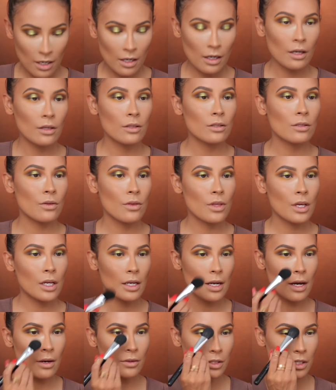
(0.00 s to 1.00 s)
I also
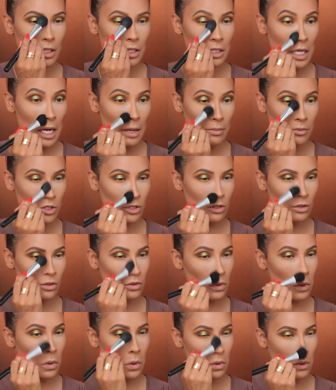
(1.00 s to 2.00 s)
think now's a good time
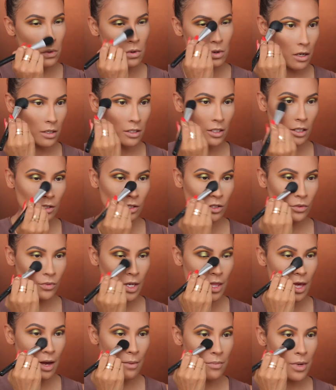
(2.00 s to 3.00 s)
to dust
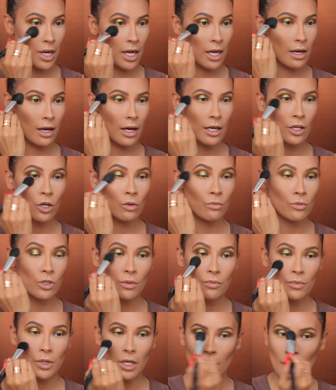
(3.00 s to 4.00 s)
away that bake. I know I'm
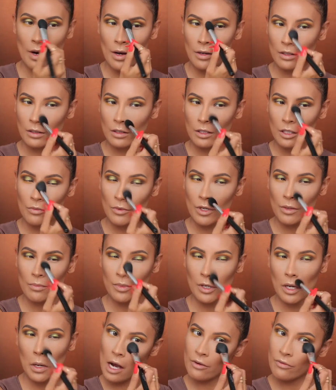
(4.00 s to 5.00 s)
jumping around a little bit,
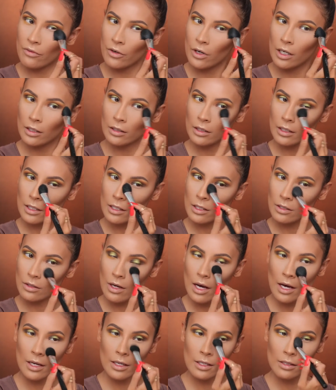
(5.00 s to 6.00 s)
but I forgot that I
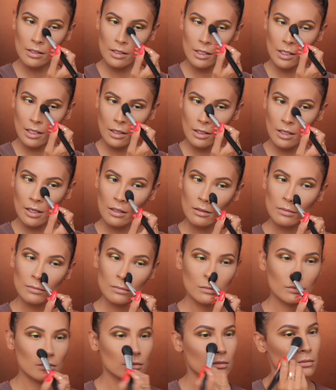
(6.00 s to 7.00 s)
still had it sitting there.
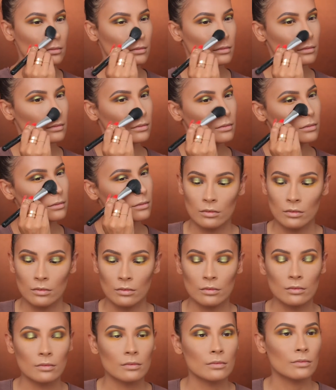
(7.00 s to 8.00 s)

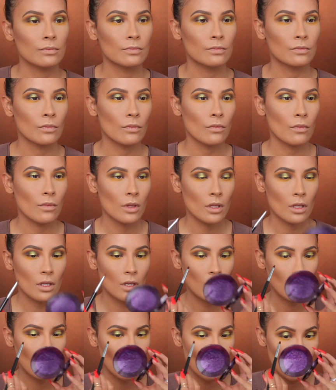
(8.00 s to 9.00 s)
So for some reason
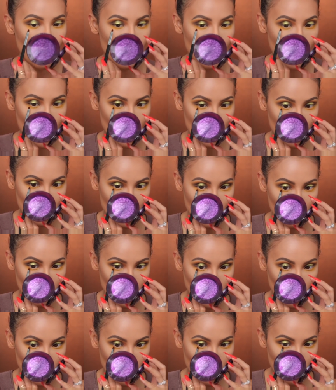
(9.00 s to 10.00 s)
my sound cut
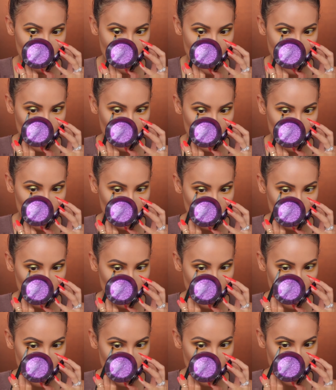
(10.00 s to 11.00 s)
out right about here,
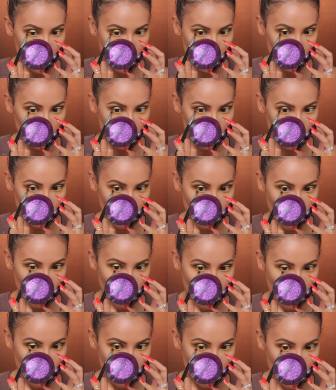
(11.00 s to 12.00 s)
so I'm going to do a
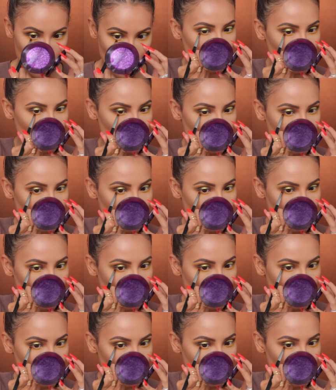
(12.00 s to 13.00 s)
voiceover for the next minute.